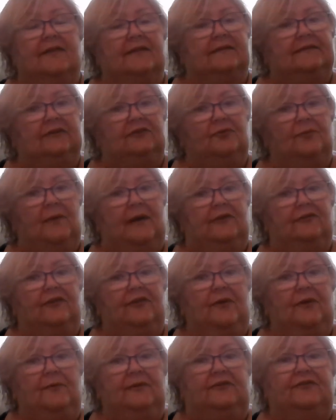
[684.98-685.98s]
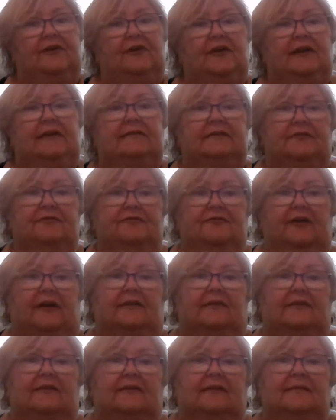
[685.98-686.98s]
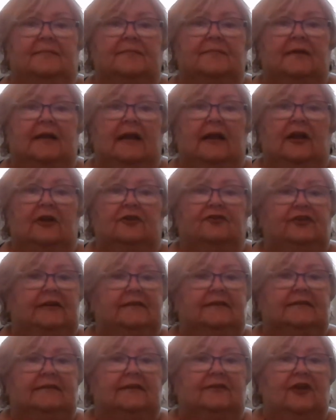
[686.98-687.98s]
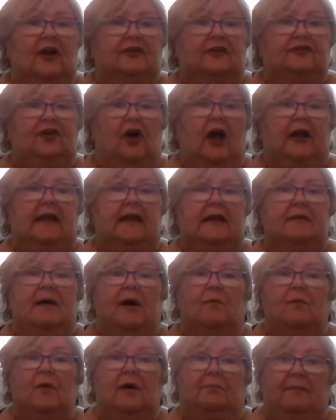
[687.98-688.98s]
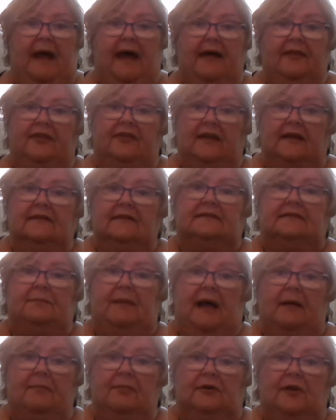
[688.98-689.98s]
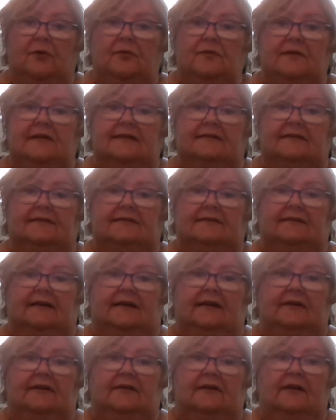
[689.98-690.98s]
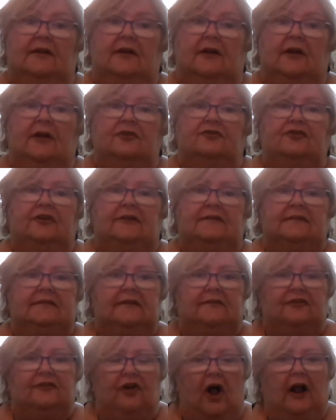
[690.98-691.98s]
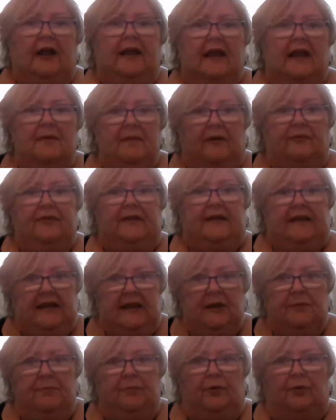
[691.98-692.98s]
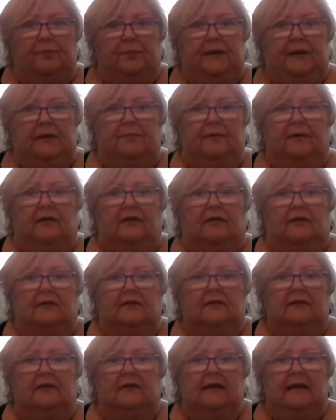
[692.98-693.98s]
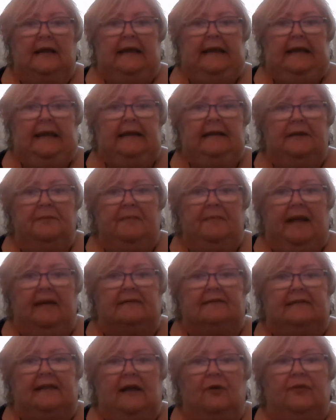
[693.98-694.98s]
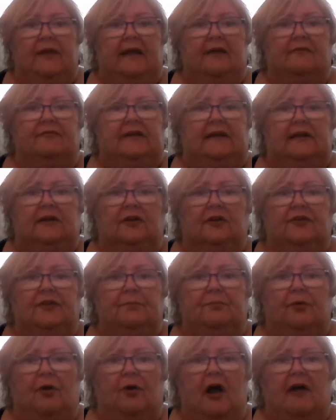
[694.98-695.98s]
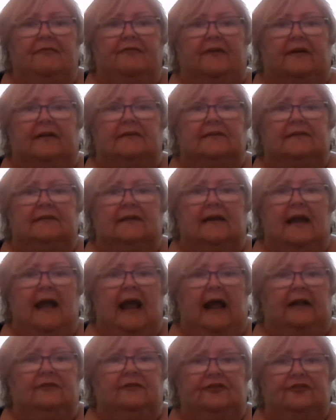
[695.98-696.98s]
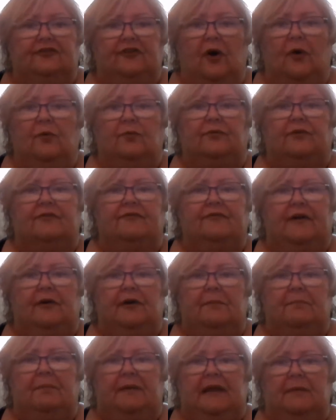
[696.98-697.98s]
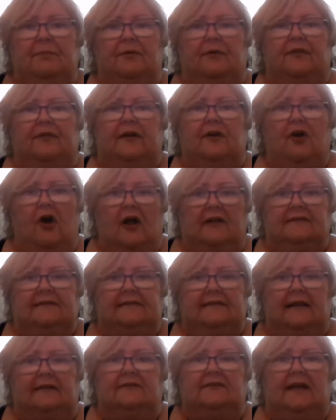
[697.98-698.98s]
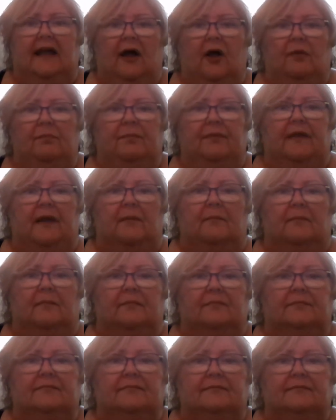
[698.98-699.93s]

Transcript: The situation, though, is very different. Jesus is not talking about what bad things the Babylonians did. Jesus is talking about the Hebrew people. He laments how they have killed the prophets and stoned the very people that God sent to help them.